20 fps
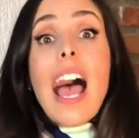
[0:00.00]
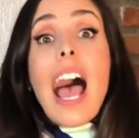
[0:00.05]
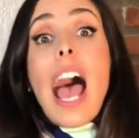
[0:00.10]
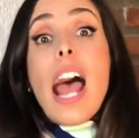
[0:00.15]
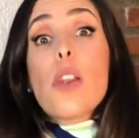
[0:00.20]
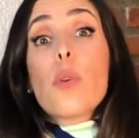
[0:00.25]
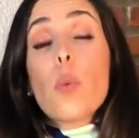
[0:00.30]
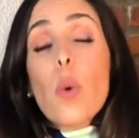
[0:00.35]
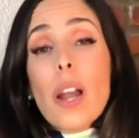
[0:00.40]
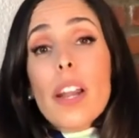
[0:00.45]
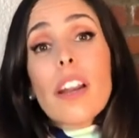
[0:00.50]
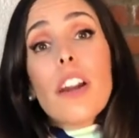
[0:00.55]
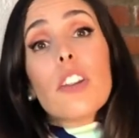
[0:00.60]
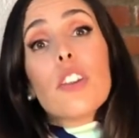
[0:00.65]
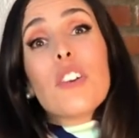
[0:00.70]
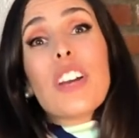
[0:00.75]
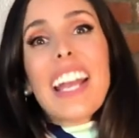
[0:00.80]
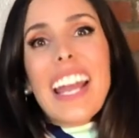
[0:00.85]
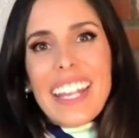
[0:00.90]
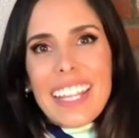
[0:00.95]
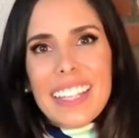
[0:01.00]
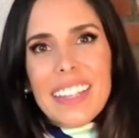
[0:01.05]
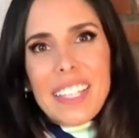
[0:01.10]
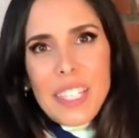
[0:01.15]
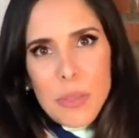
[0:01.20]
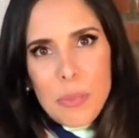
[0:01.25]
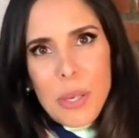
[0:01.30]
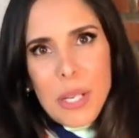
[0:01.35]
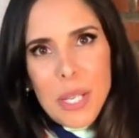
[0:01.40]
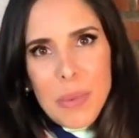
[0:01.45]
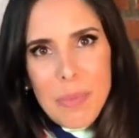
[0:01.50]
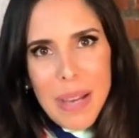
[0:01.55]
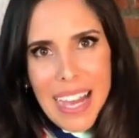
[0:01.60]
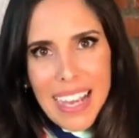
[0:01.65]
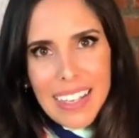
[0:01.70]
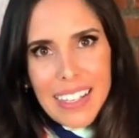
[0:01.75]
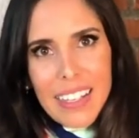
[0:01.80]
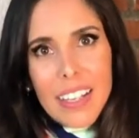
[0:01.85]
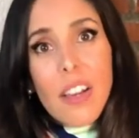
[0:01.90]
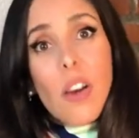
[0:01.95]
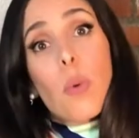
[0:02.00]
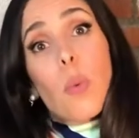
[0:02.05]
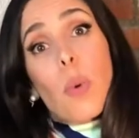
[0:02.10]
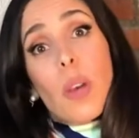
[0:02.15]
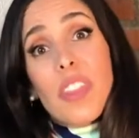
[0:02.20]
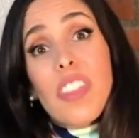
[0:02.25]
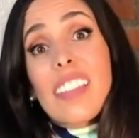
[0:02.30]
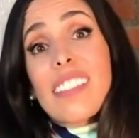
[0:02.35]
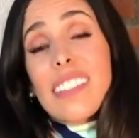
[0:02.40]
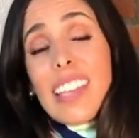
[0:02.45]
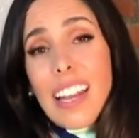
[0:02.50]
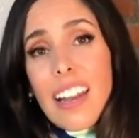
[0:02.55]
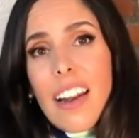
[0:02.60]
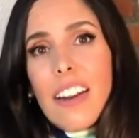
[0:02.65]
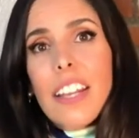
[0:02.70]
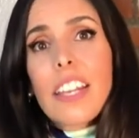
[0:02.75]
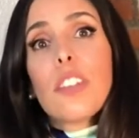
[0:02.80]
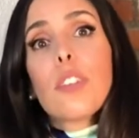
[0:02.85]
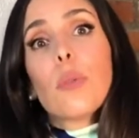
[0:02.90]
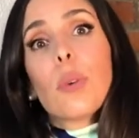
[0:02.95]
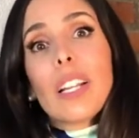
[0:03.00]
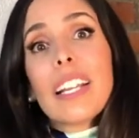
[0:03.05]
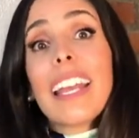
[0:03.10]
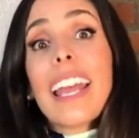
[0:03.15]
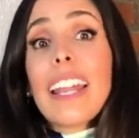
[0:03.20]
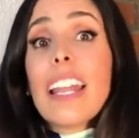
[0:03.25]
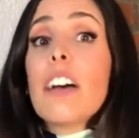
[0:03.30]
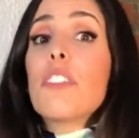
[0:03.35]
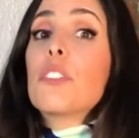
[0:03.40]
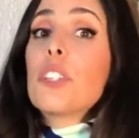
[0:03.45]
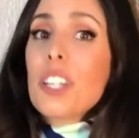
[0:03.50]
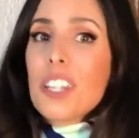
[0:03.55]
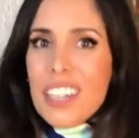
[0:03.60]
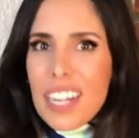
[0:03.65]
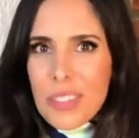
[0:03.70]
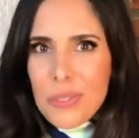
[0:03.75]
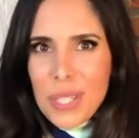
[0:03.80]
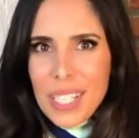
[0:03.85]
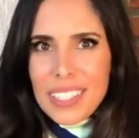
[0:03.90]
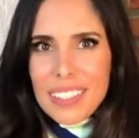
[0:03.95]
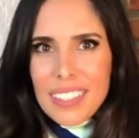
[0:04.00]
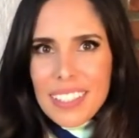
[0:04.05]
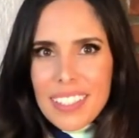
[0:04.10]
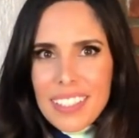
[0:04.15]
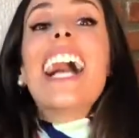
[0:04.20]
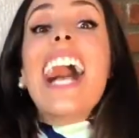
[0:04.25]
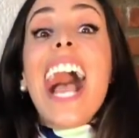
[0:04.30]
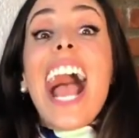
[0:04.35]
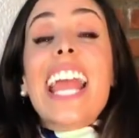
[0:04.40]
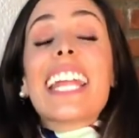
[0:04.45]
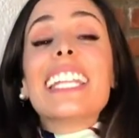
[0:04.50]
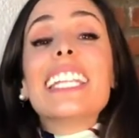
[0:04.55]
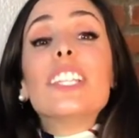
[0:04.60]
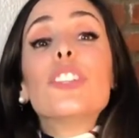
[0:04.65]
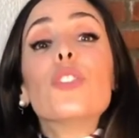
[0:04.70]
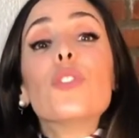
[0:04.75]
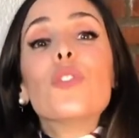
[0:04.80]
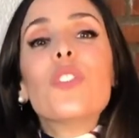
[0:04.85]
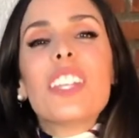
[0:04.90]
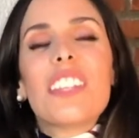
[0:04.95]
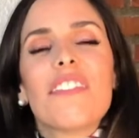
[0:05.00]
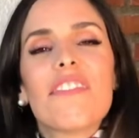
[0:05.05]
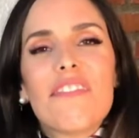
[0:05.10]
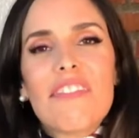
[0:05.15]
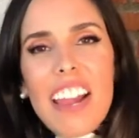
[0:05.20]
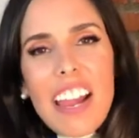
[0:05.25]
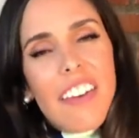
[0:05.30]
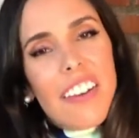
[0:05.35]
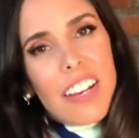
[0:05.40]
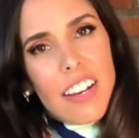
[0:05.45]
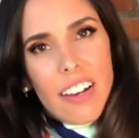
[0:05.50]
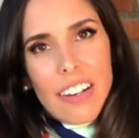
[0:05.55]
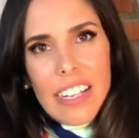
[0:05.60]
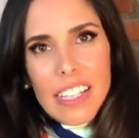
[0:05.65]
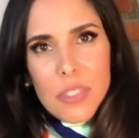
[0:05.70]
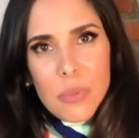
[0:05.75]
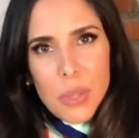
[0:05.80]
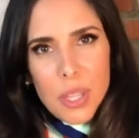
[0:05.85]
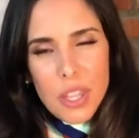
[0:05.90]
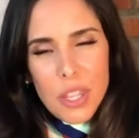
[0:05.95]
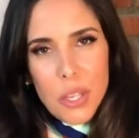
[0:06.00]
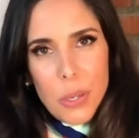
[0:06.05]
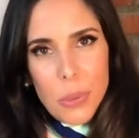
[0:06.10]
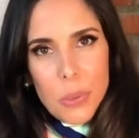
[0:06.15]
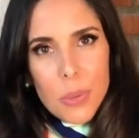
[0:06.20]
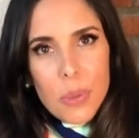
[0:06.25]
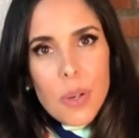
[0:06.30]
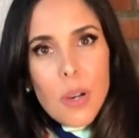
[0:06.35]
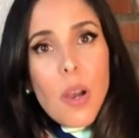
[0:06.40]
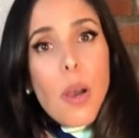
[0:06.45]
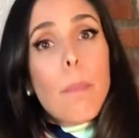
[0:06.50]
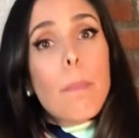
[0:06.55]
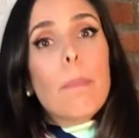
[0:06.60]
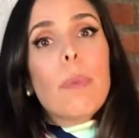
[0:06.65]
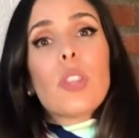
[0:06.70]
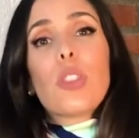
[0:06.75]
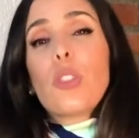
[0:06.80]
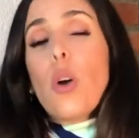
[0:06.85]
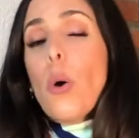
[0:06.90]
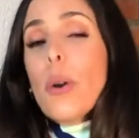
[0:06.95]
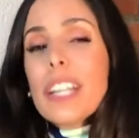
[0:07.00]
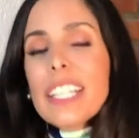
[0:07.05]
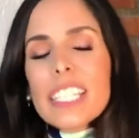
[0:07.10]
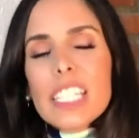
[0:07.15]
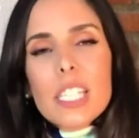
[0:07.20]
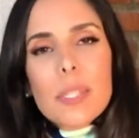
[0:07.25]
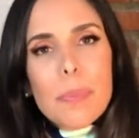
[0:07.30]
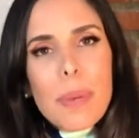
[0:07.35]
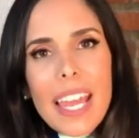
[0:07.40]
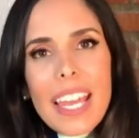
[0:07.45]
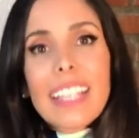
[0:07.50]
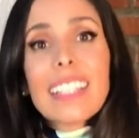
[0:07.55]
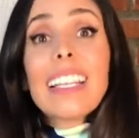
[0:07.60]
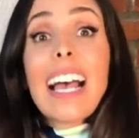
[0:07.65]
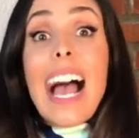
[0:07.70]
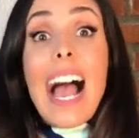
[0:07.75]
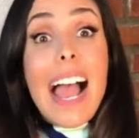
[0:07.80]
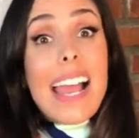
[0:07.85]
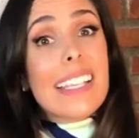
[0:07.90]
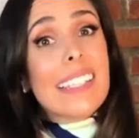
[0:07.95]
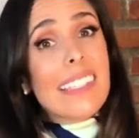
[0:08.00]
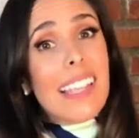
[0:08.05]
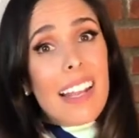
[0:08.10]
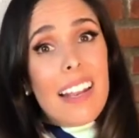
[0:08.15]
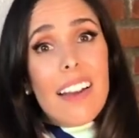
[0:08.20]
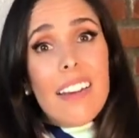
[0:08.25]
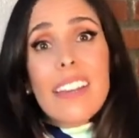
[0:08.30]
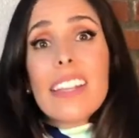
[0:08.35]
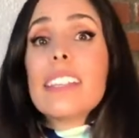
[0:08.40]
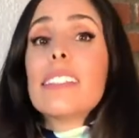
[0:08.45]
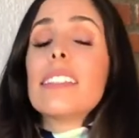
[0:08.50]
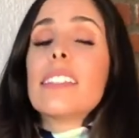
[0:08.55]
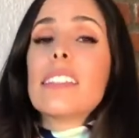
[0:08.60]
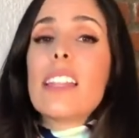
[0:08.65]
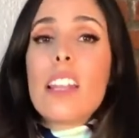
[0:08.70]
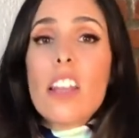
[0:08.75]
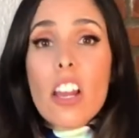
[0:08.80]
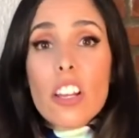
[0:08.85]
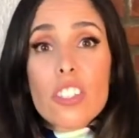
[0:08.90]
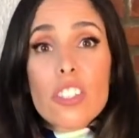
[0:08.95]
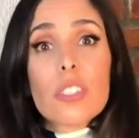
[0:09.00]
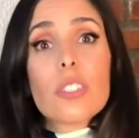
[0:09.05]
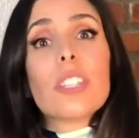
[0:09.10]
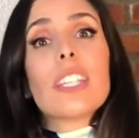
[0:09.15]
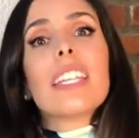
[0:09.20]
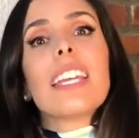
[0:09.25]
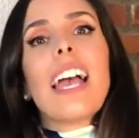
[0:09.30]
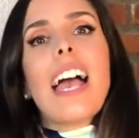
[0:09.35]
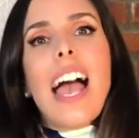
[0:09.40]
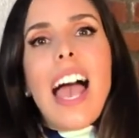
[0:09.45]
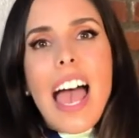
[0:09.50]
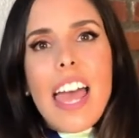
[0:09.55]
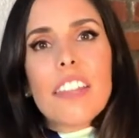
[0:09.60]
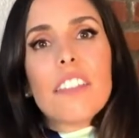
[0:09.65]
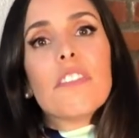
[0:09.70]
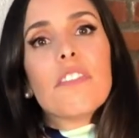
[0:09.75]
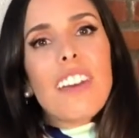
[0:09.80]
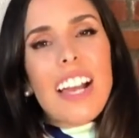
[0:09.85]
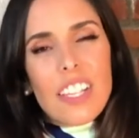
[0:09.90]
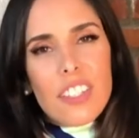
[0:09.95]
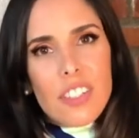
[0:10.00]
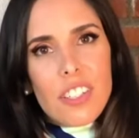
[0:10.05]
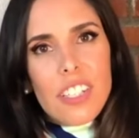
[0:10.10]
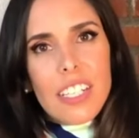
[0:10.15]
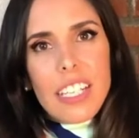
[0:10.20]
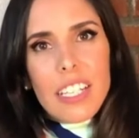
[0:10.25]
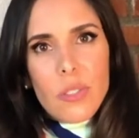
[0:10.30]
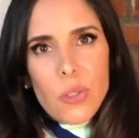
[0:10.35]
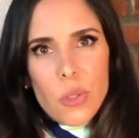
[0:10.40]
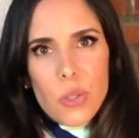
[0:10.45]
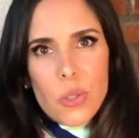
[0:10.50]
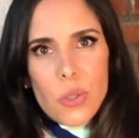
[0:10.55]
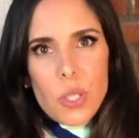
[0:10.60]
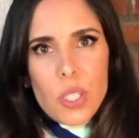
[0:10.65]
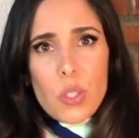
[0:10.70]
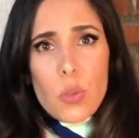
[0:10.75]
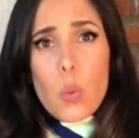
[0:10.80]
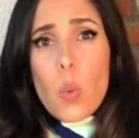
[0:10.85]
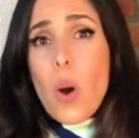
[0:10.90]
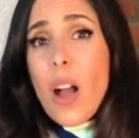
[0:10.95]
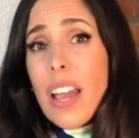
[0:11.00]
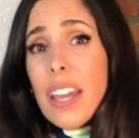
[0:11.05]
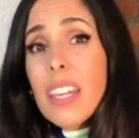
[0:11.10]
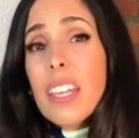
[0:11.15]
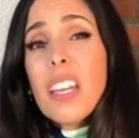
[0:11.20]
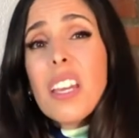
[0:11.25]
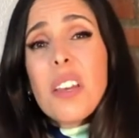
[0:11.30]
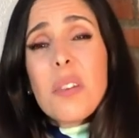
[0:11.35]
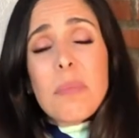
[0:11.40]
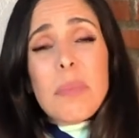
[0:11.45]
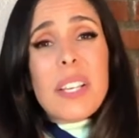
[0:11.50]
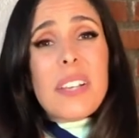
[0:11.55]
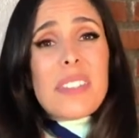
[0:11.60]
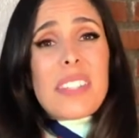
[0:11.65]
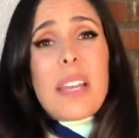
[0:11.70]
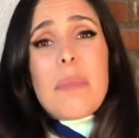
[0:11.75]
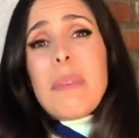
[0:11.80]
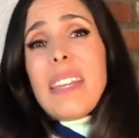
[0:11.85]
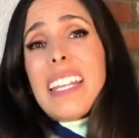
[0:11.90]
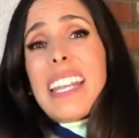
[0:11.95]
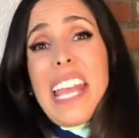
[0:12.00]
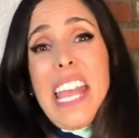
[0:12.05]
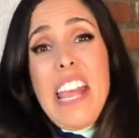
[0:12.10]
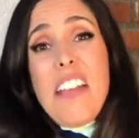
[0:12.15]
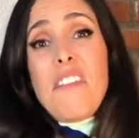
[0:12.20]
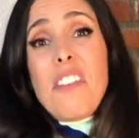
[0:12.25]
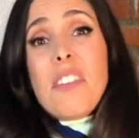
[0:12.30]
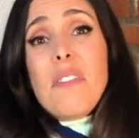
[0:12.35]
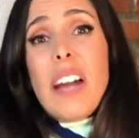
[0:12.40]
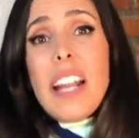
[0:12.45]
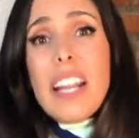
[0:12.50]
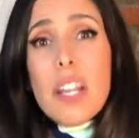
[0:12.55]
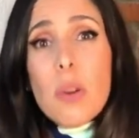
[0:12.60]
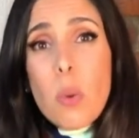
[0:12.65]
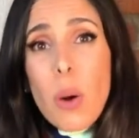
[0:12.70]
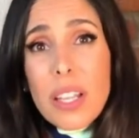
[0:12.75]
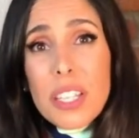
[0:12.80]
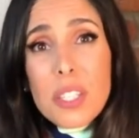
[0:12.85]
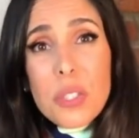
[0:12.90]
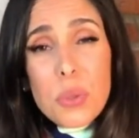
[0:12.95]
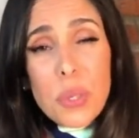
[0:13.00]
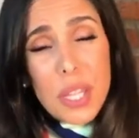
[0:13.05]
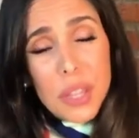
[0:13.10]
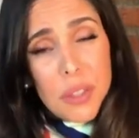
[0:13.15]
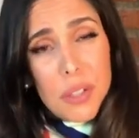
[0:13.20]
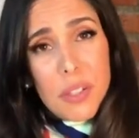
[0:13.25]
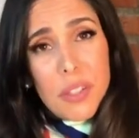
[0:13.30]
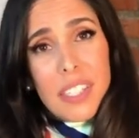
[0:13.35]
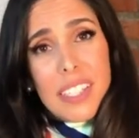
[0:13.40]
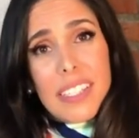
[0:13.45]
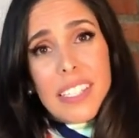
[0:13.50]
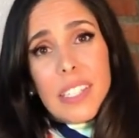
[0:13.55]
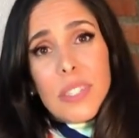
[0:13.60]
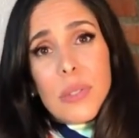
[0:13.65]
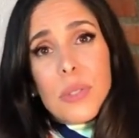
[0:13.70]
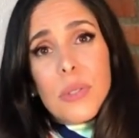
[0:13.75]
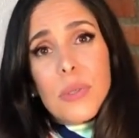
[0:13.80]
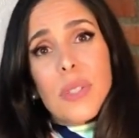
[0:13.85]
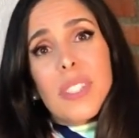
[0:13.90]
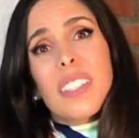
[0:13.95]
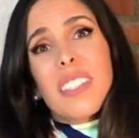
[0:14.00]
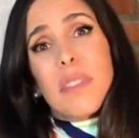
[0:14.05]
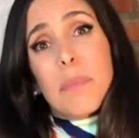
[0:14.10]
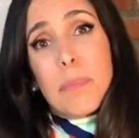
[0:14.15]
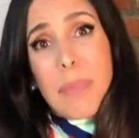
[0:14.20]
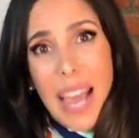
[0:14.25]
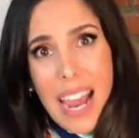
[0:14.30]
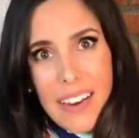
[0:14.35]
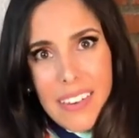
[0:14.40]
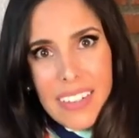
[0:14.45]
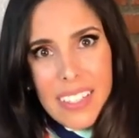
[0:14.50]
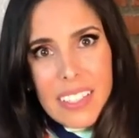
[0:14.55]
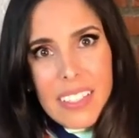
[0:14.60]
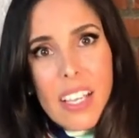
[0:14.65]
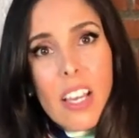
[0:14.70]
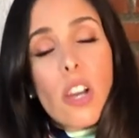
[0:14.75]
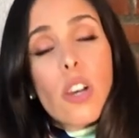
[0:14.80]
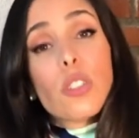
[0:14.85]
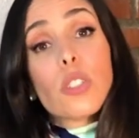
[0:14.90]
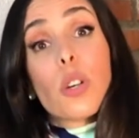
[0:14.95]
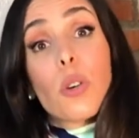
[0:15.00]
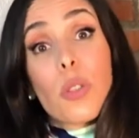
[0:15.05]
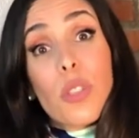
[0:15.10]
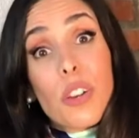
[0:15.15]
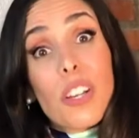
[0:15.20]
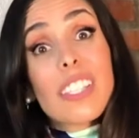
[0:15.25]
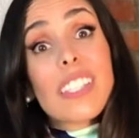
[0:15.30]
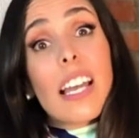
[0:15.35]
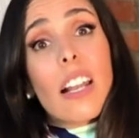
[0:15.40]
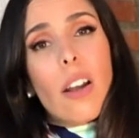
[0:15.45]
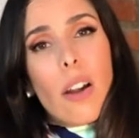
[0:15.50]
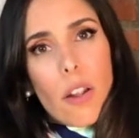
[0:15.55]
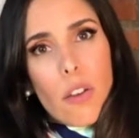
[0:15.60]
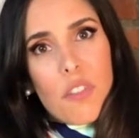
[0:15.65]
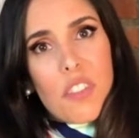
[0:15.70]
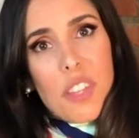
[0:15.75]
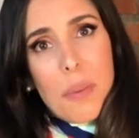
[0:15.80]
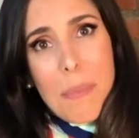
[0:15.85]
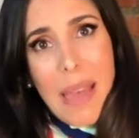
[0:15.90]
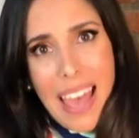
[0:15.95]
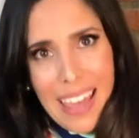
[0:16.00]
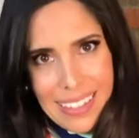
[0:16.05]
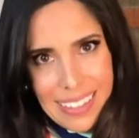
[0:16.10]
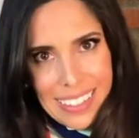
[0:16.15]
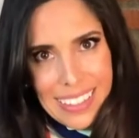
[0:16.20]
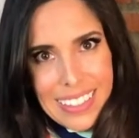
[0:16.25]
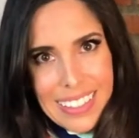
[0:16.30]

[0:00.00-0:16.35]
and when are you getting this money back with the salary you will get after graduating. I need to be very honest with you, but don't expect high salaries in the luxury and fashion industries. Why? Because I mean, everybody wants to enter these industries in Paris, so there is a lot of demand.